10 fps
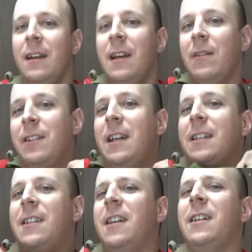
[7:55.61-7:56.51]
And once
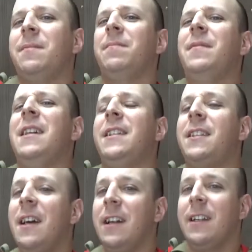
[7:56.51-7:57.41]
that's there,
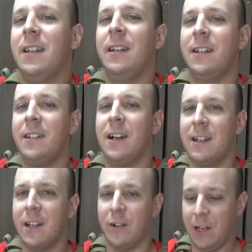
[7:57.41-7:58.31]
it's not gonna, it's not
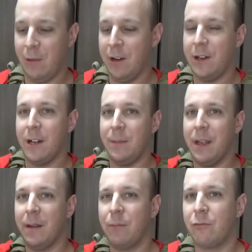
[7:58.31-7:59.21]
gonna go anywhere. You're going to
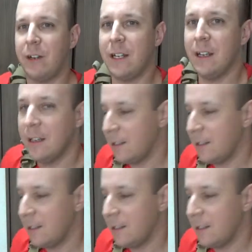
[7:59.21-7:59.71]
be pretty